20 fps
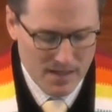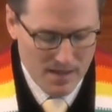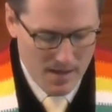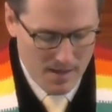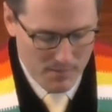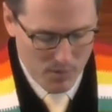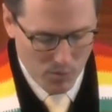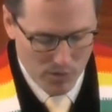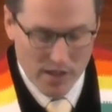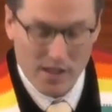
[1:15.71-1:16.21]

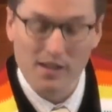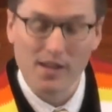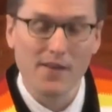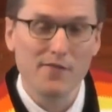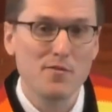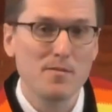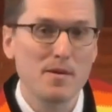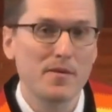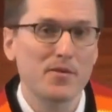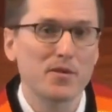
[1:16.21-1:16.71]
But what I love
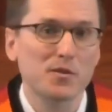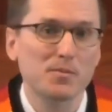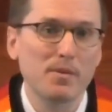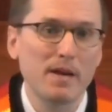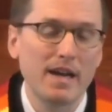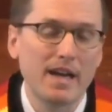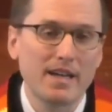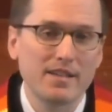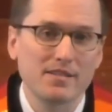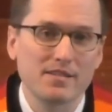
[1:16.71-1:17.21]
about this
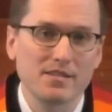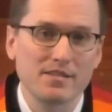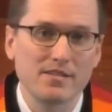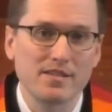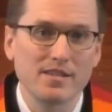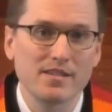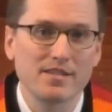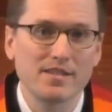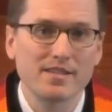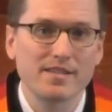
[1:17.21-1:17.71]
passage
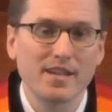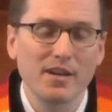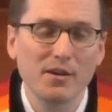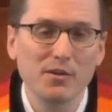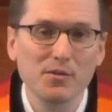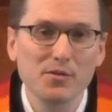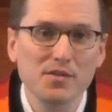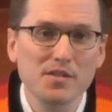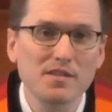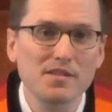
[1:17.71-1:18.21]
is it
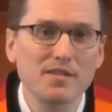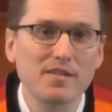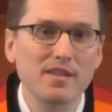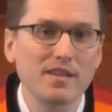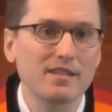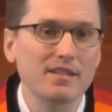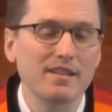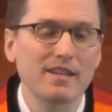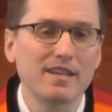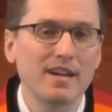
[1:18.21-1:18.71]
tells us
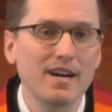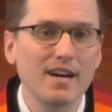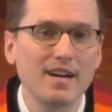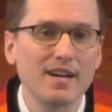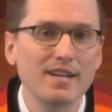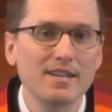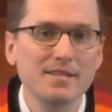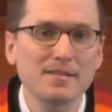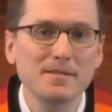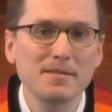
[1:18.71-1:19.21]
that
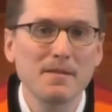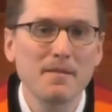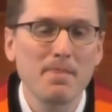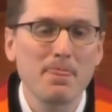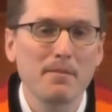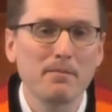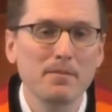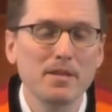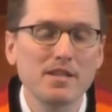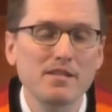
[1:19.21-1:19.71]
God
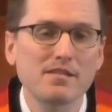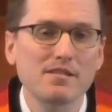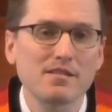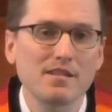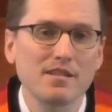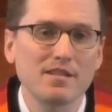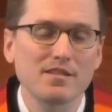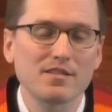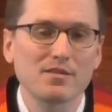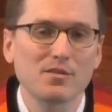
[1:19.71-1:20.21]
meets
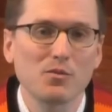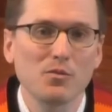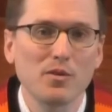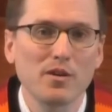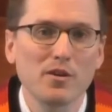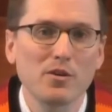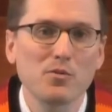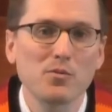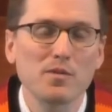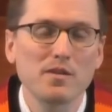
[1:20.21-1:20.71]
us
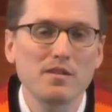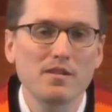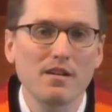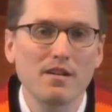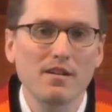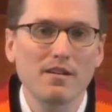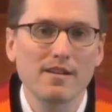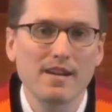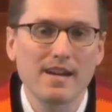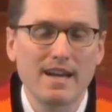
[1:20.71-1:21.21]
where we
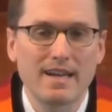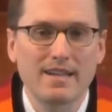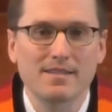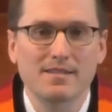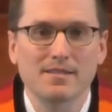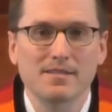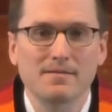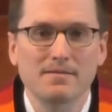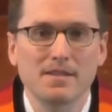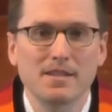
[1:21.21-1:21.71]
are
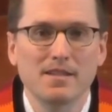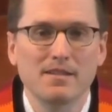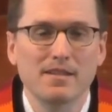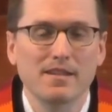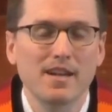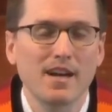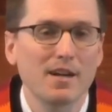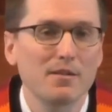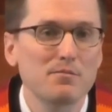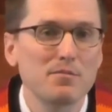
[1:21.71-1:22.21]
at.
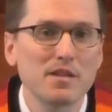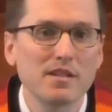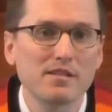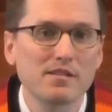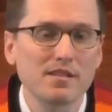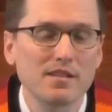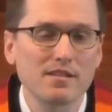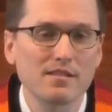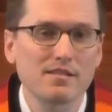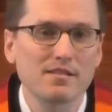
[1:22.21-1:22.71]
God meets
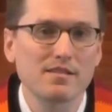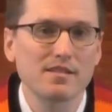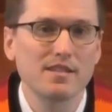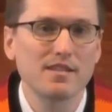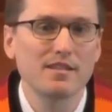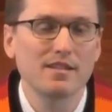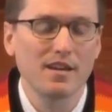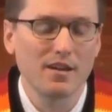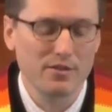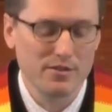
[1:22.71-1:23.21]
us
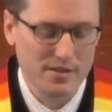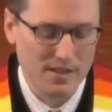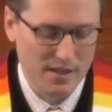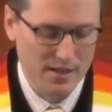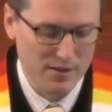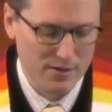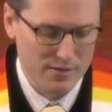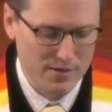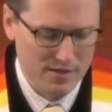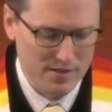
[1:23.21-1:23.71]
in our
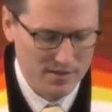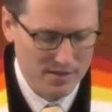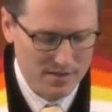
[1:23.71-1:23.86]
tiredness.